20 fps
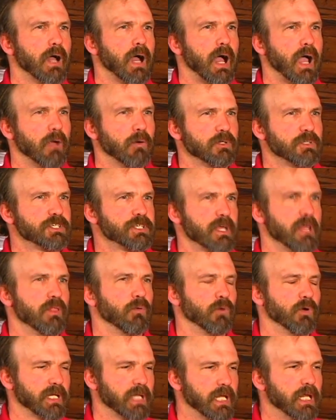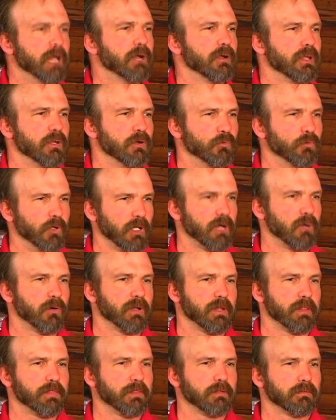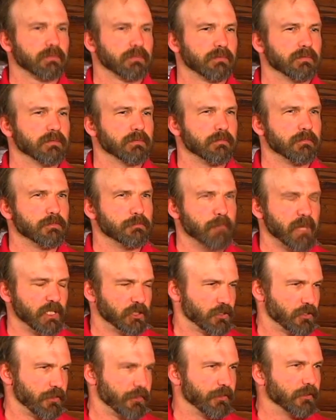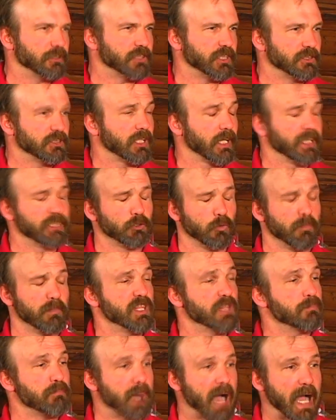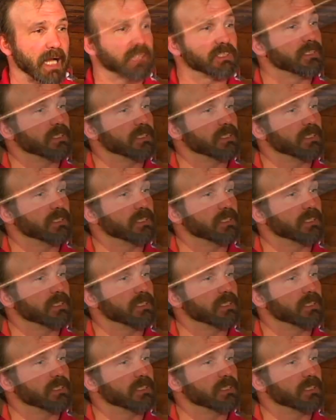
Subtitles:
I would say the one key area you really want to make sure that there's insulation will be the box